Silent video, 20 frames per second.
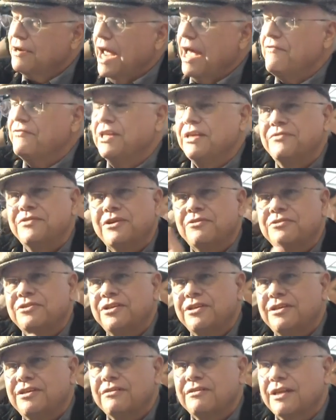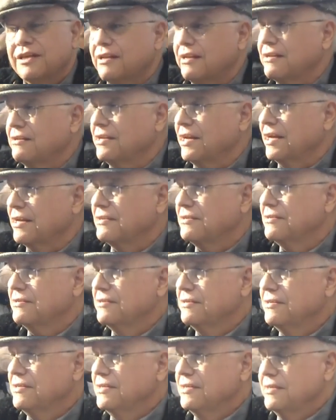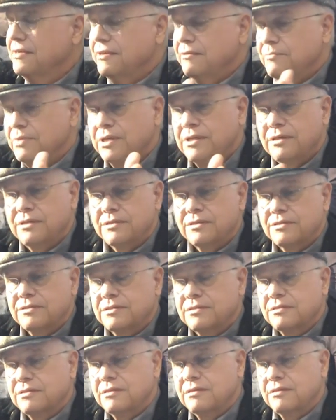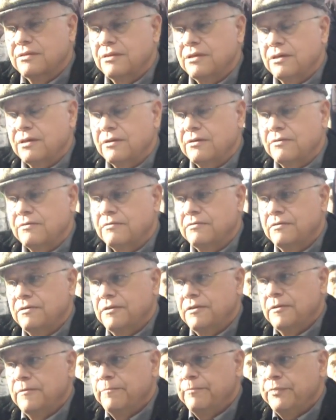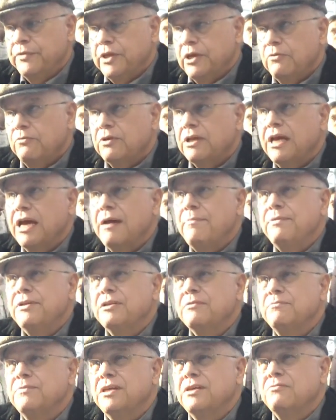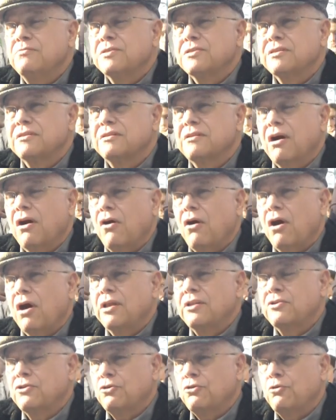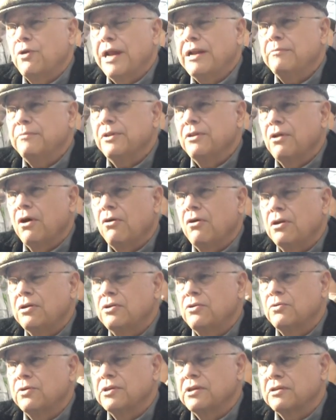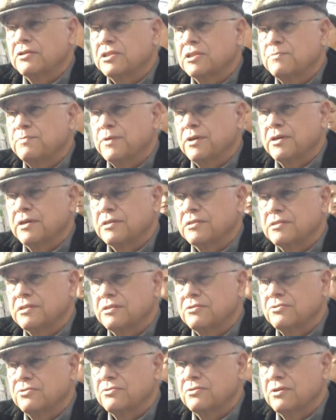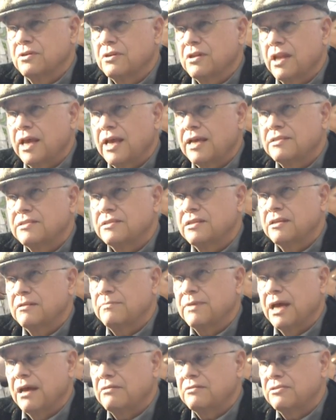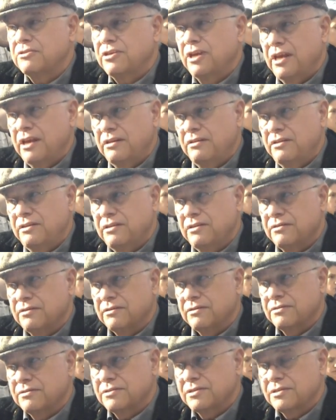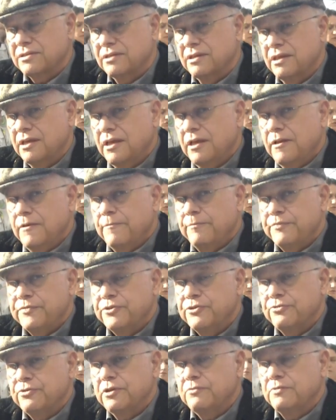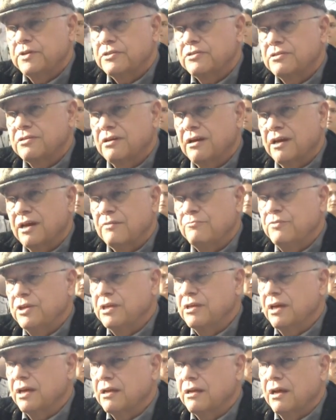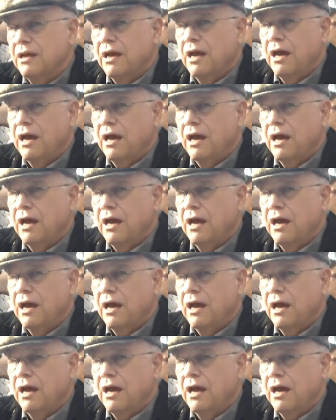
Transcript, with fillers: or haven't even articulated yet, because uh, what happened to me was an incredible ongoing experience that lasted about 10 years, during which time we got